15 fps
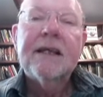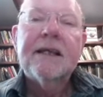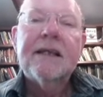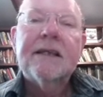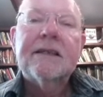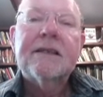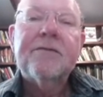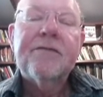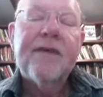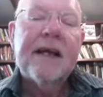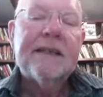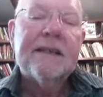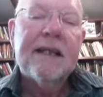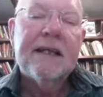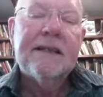some
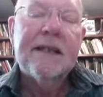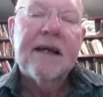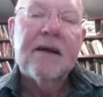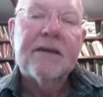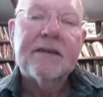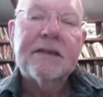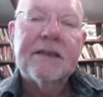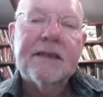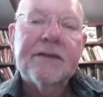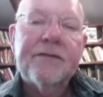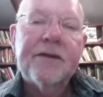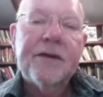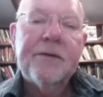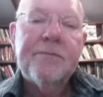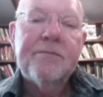fascinating answers
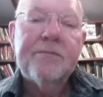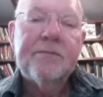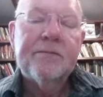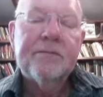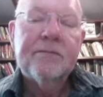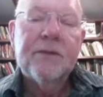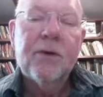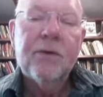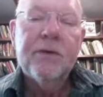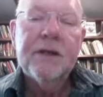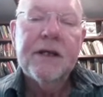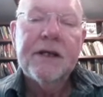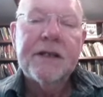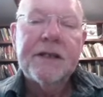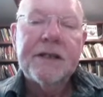from all
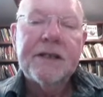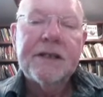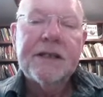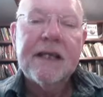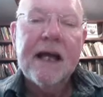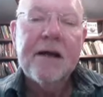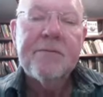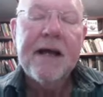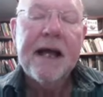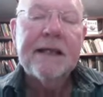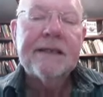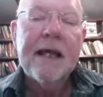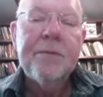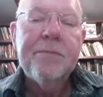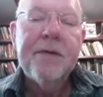learners
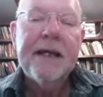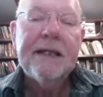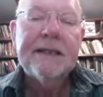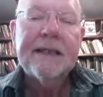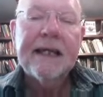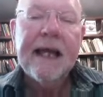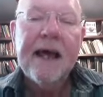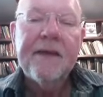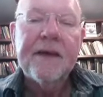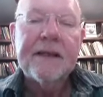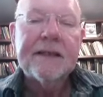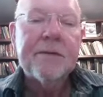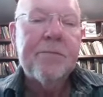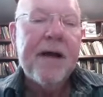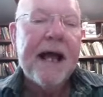as they piece together
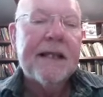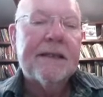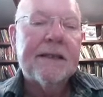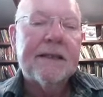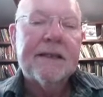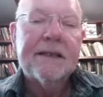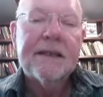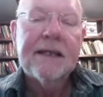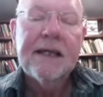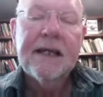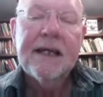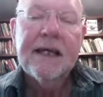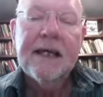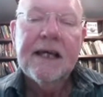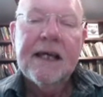some patterns
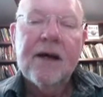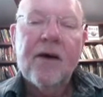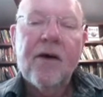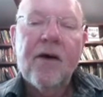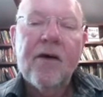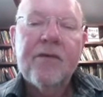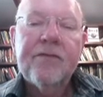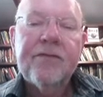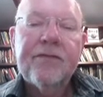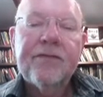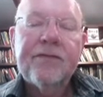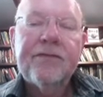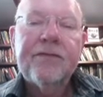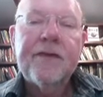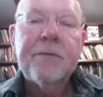
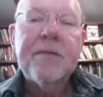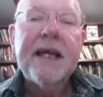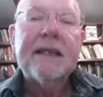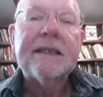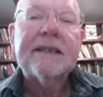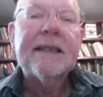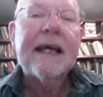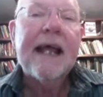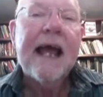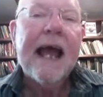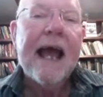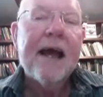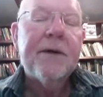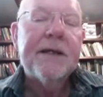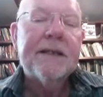of the mist and
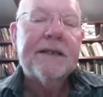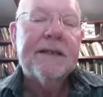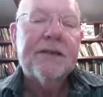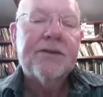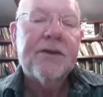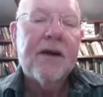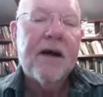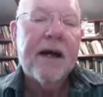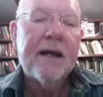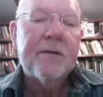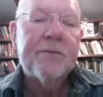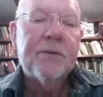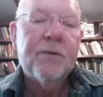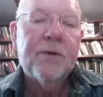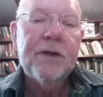how it's
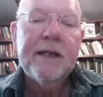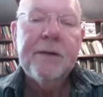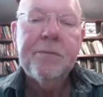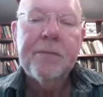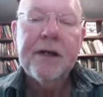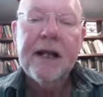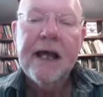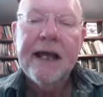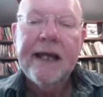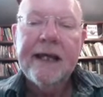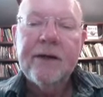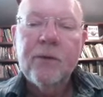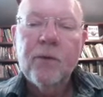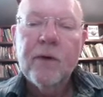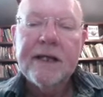described. Woolly
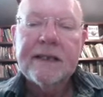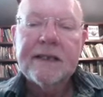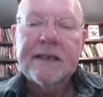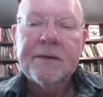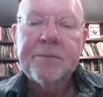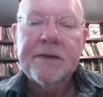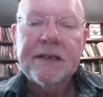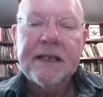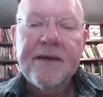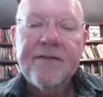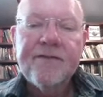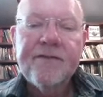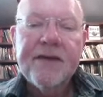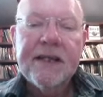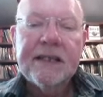plain, wisps,
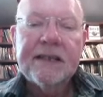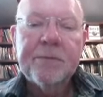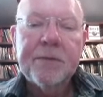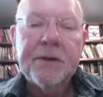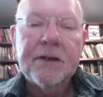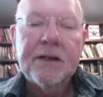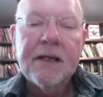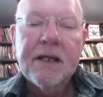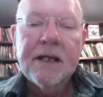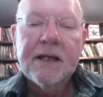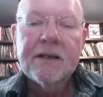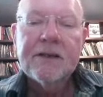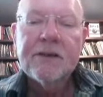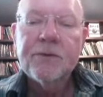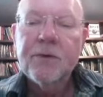invisible,
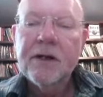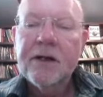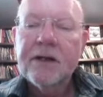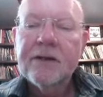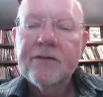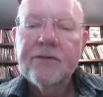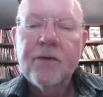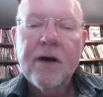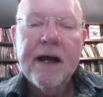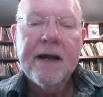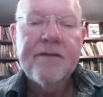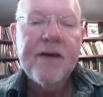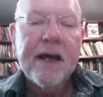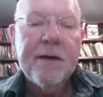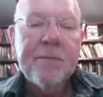swirl of
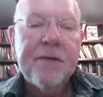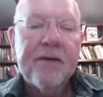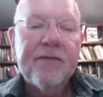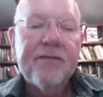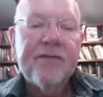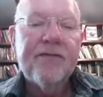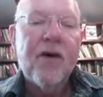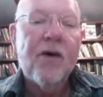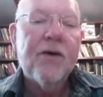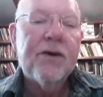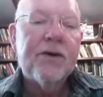white vapour, fog